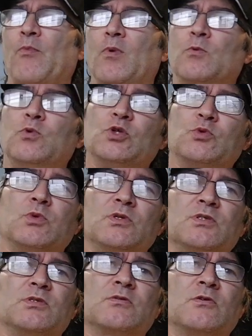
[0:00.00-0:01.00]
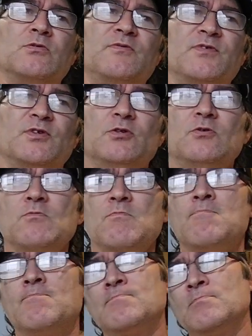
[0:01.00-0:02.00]
which one is good for you?
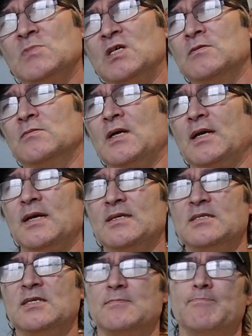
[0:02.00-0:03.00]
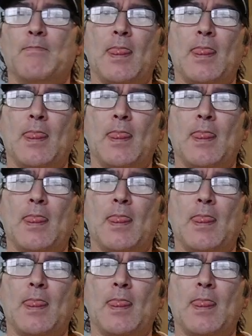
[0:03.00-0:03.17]
Well, like I said,